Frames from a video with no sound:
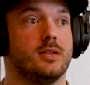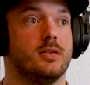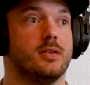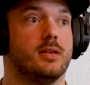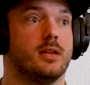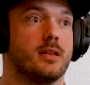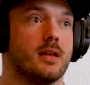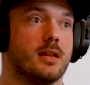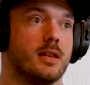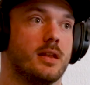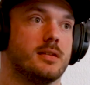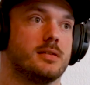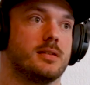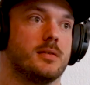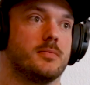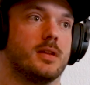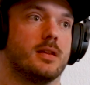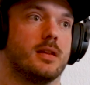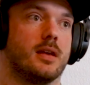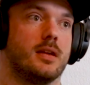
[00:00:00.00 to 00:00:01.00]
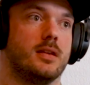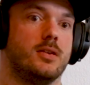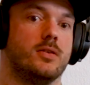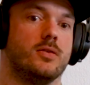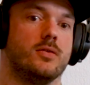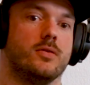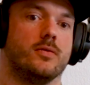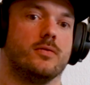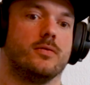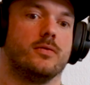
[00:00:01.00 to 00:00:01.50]
Do you think that that's something that
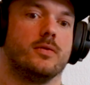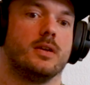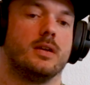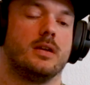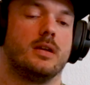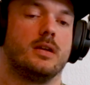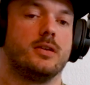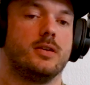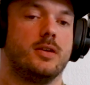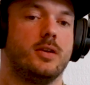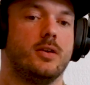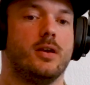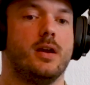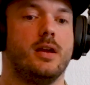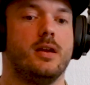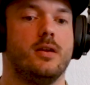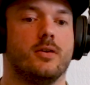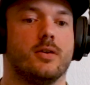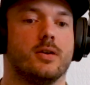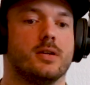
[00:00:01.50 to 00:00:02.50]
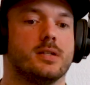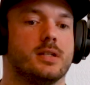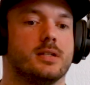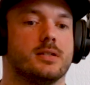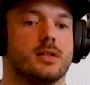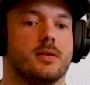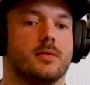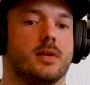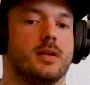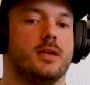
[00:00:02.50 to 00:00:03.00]
you've curated, or is it
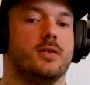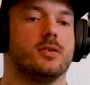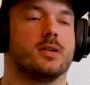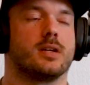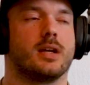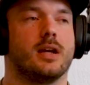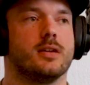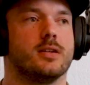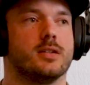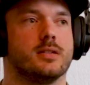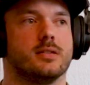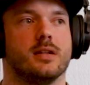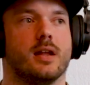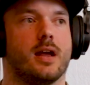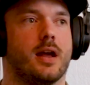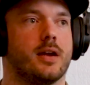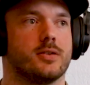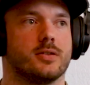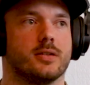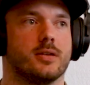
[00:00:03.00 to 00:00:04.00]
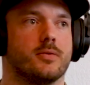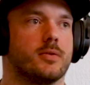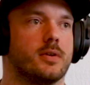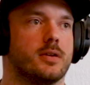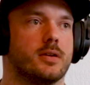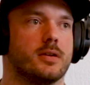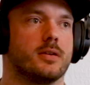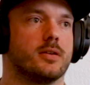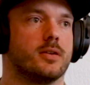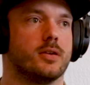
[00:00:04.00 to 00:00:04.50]
something that you kind of just naturally
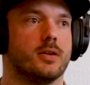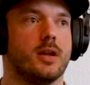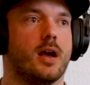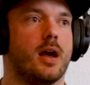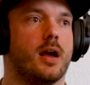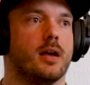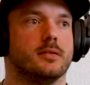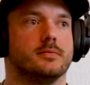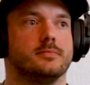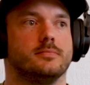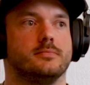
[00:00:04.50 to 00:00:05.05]
were good at?